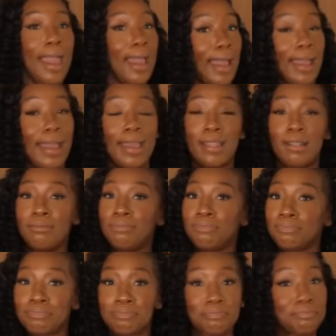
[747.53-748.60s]
And
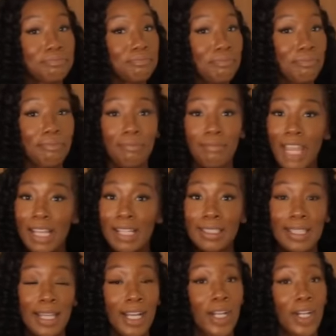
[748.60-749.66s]

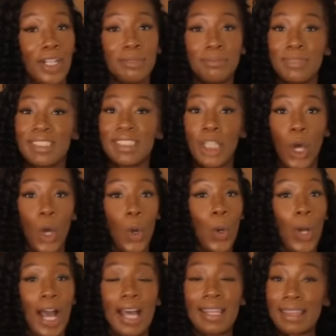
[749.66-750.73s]
yeah, girl. So
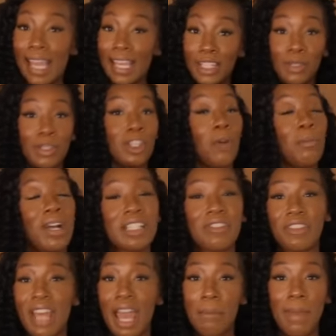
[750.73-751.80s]
thank you so much
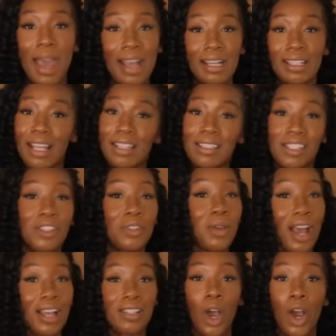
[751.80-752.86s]
for that, Matte Collection. You
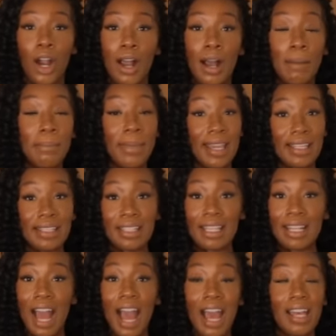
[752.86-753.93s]
guys are
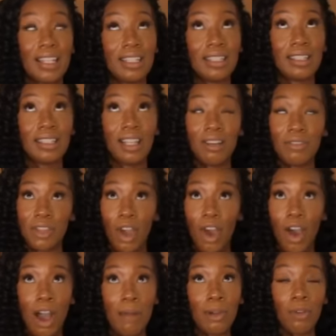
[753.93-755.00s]
amazing. I love
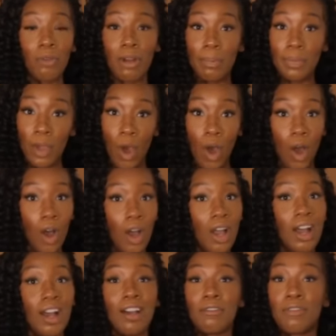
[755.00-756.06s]
y'all. I'm gonna rep y'all
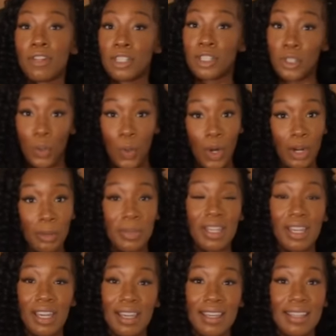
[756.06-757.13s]
for sure,
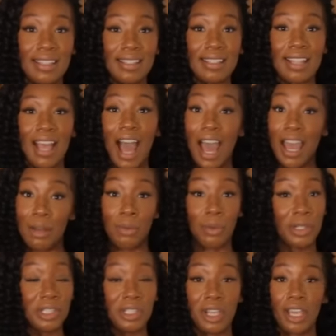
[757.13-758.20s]
because I
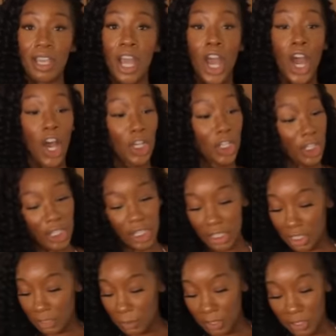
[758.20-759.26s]
appreciate a good
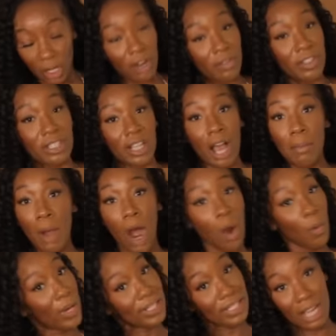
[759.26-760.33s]
customer service. I'm
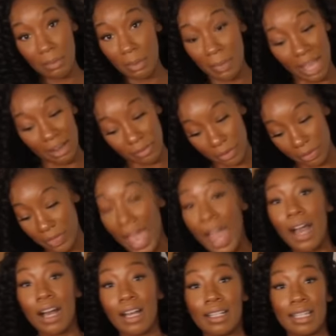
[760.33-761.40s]
always coming back for
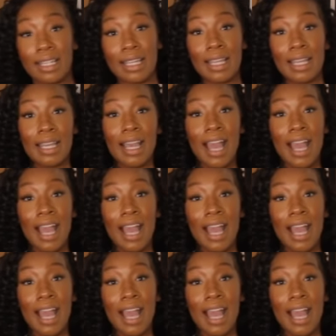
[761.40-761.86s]
that, honey.